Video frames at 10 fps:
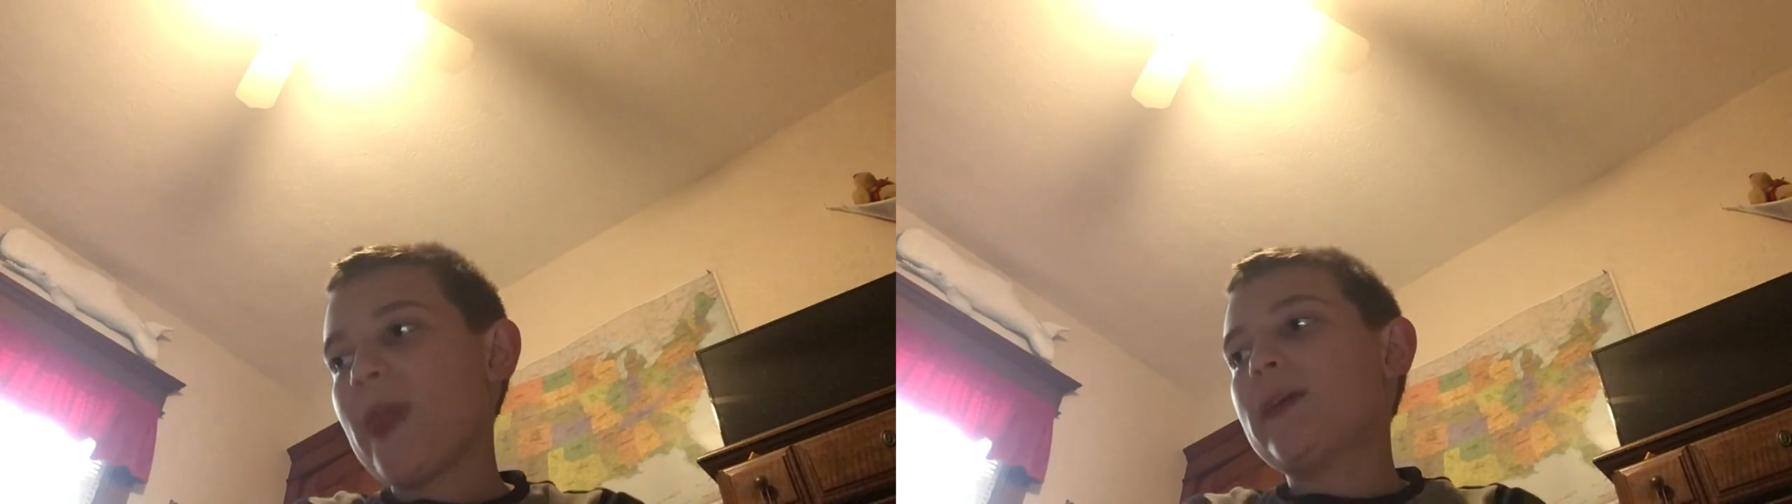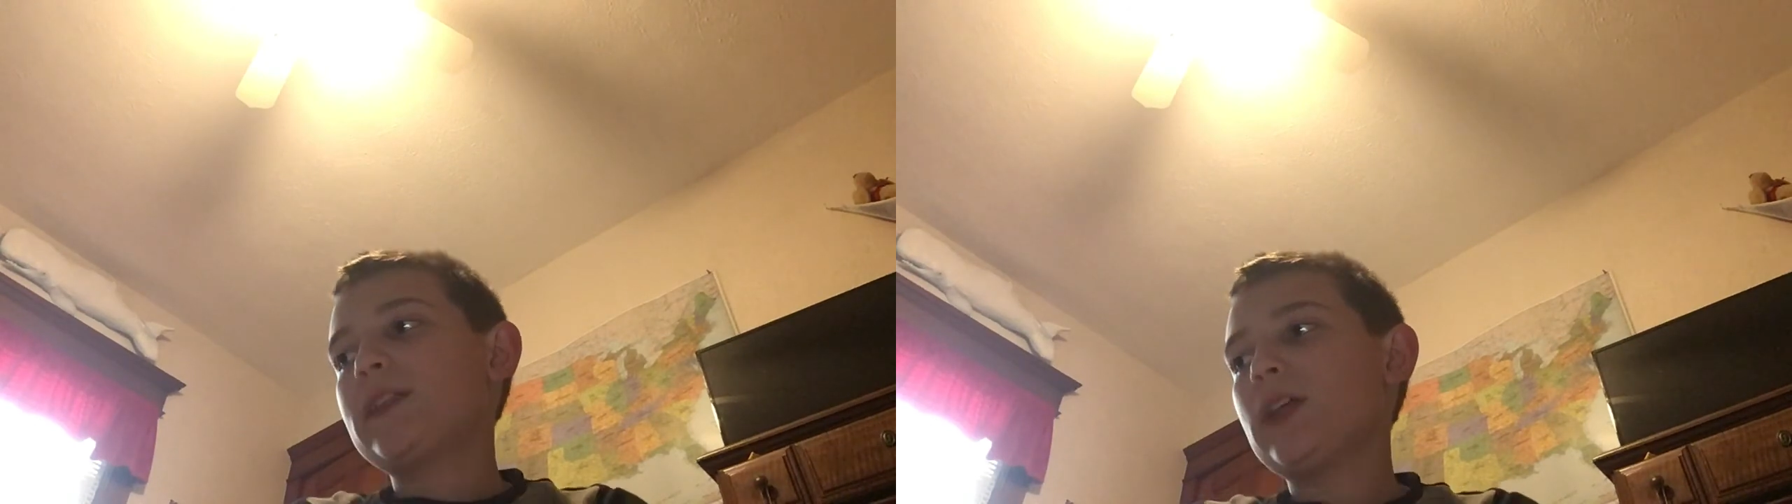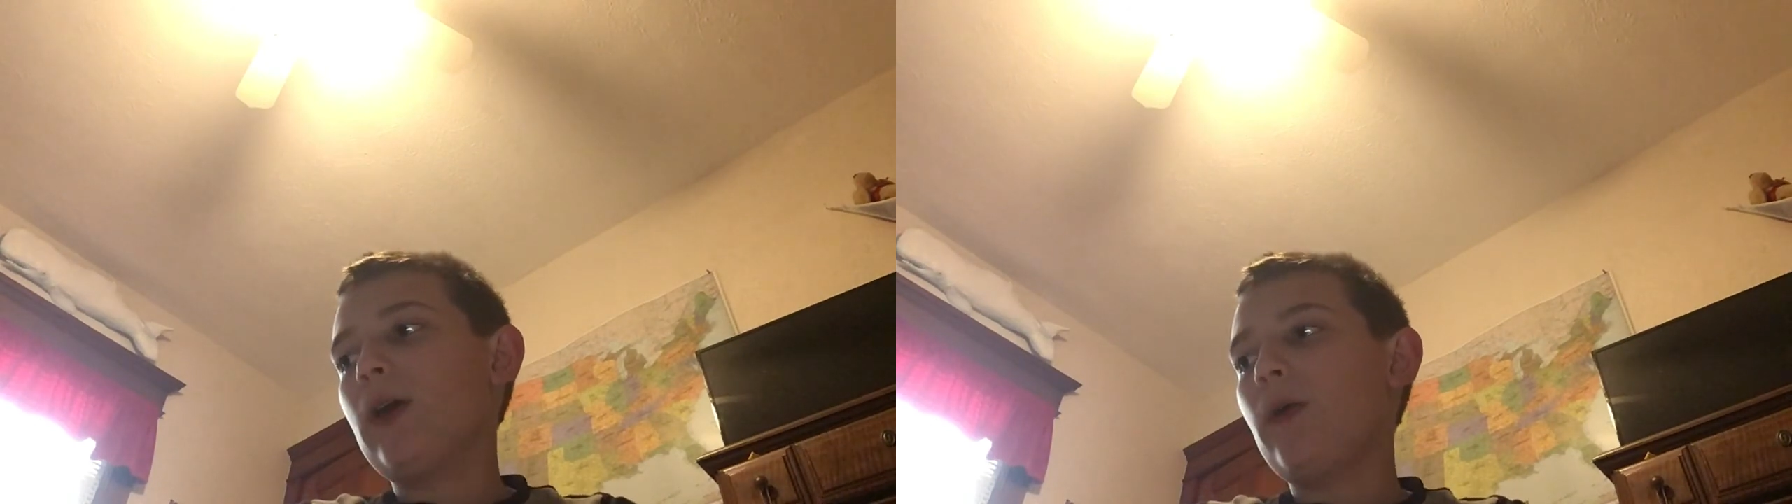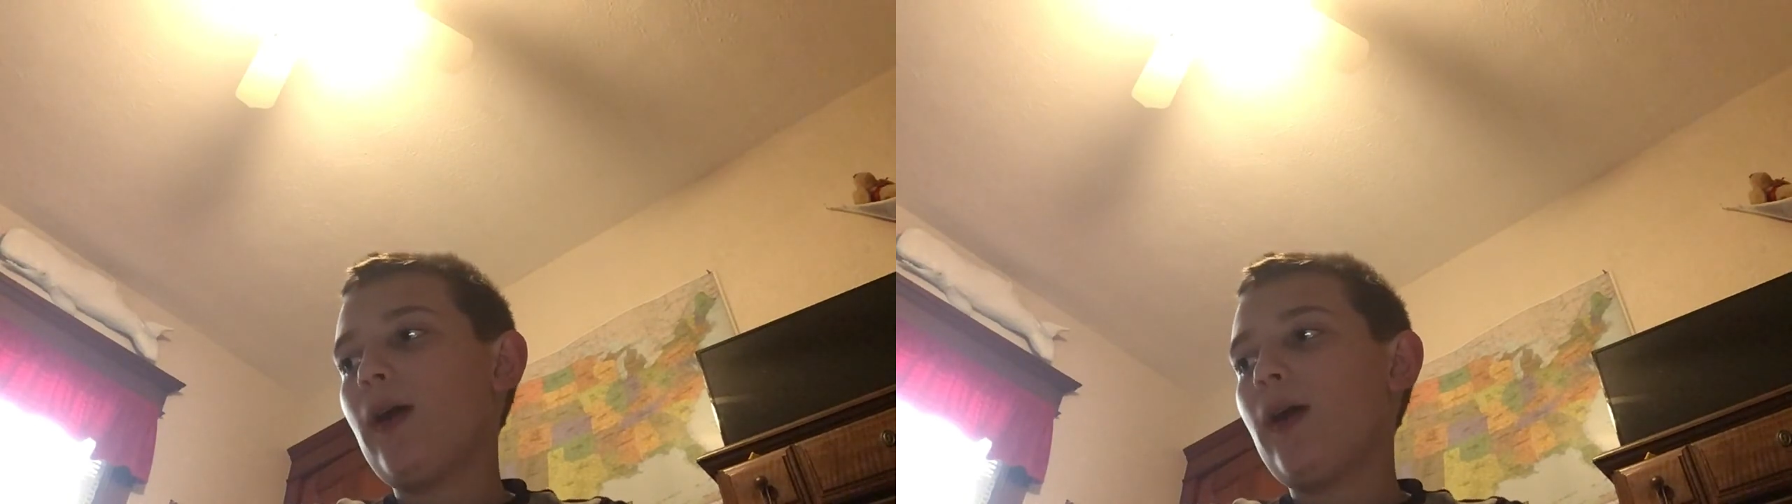So,